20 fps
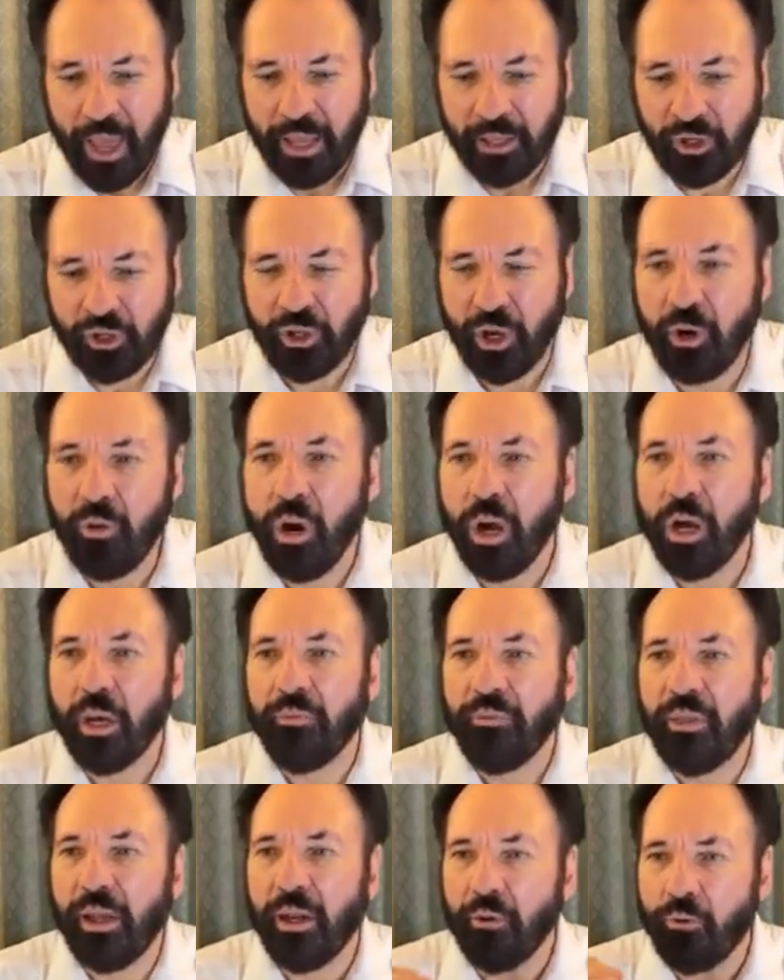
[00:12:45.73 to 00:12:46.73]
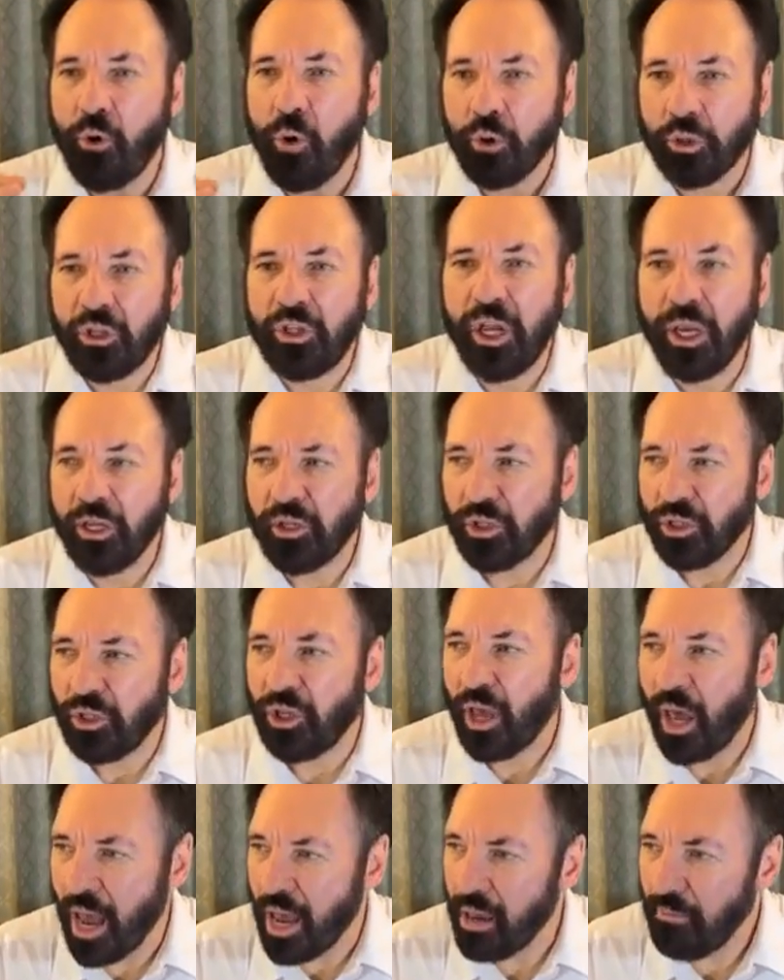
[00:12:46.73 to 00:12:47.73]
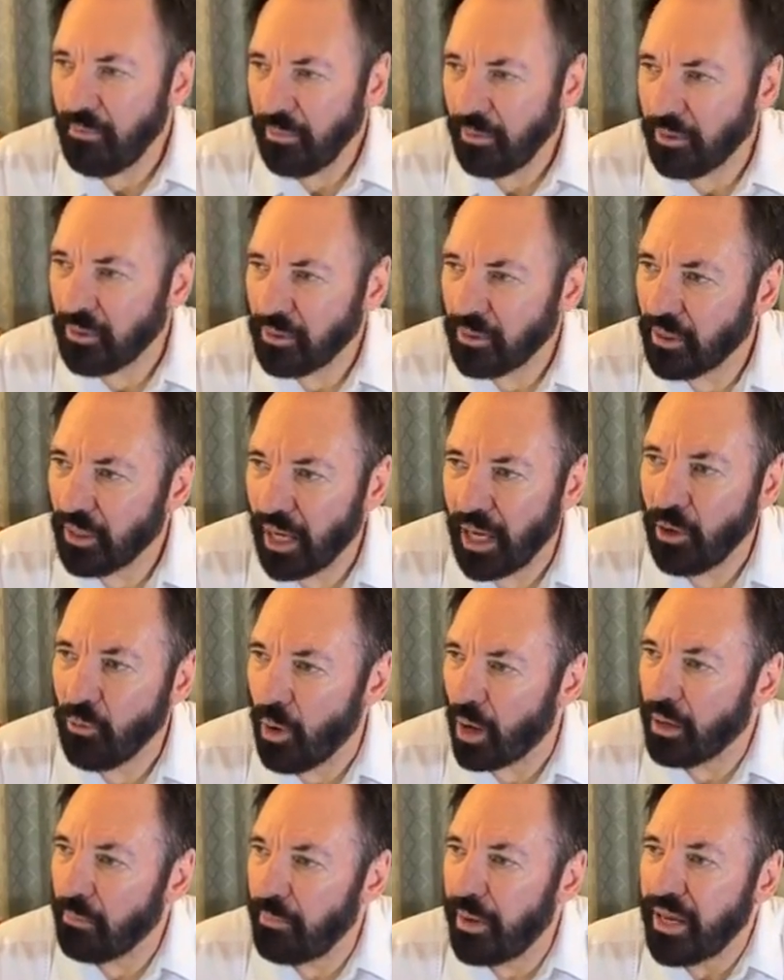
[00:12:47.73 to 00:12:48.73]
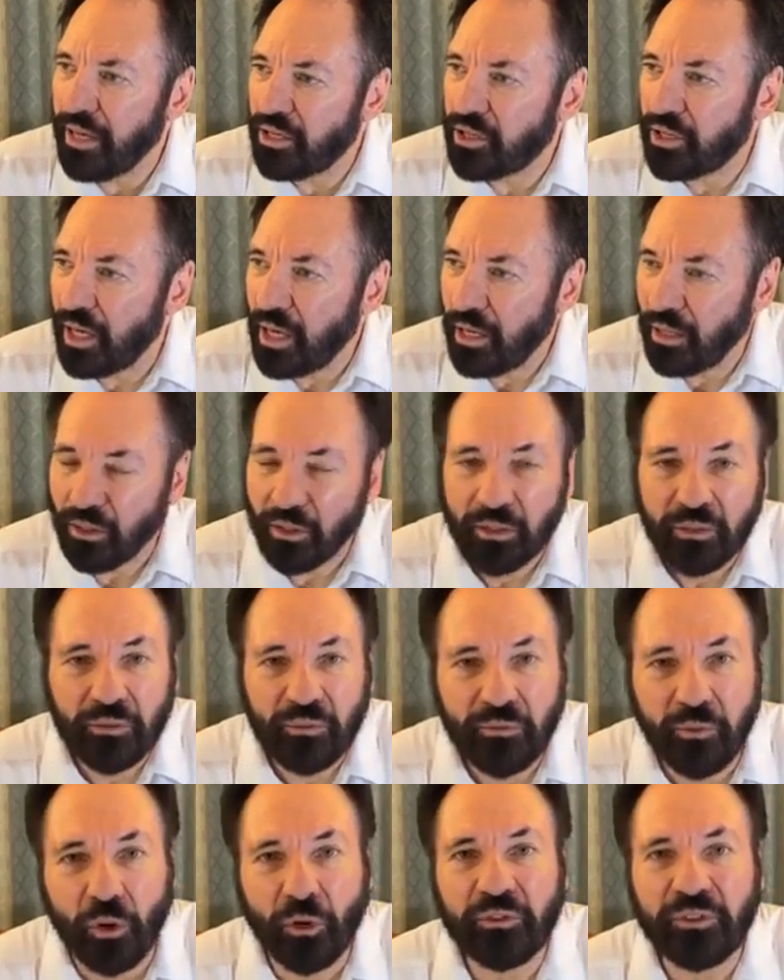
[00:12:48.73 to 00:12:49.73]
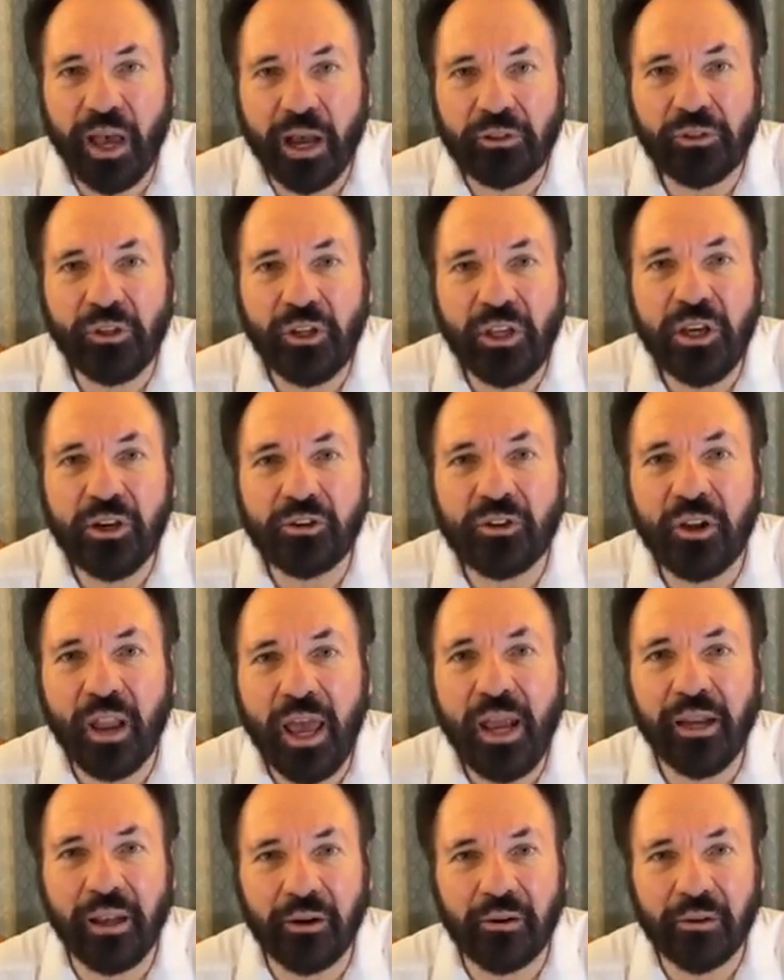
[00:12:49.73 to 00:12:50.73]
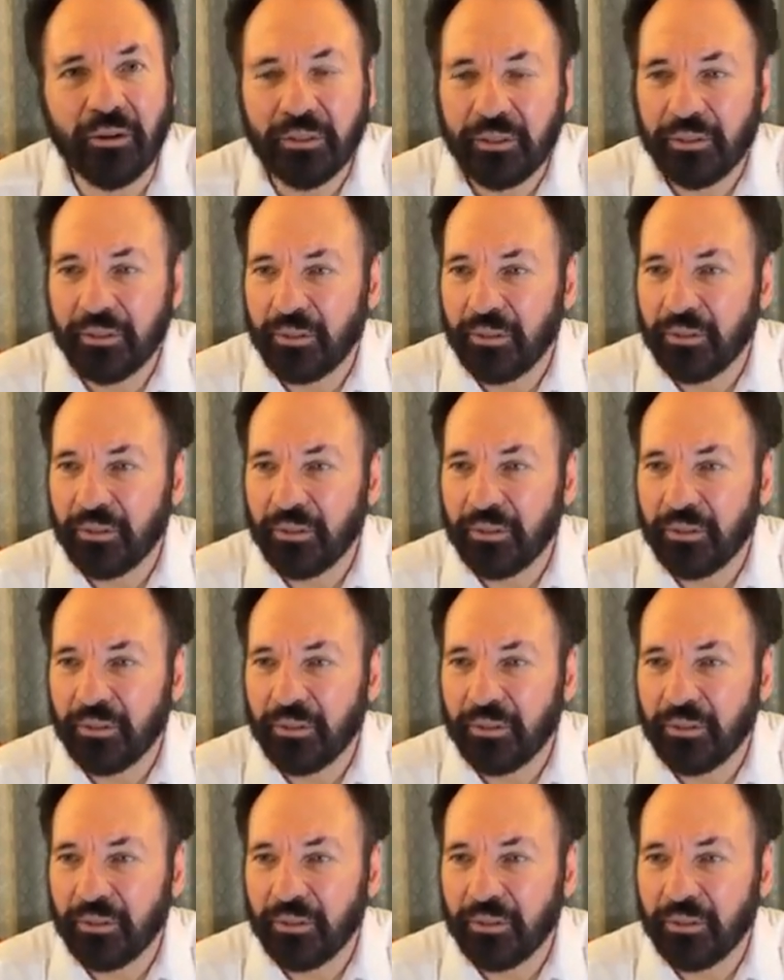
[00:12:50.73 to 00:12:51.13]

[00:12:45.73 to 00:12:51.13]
And so then, of course, Jesus came in 1 BC, 4,000 years later.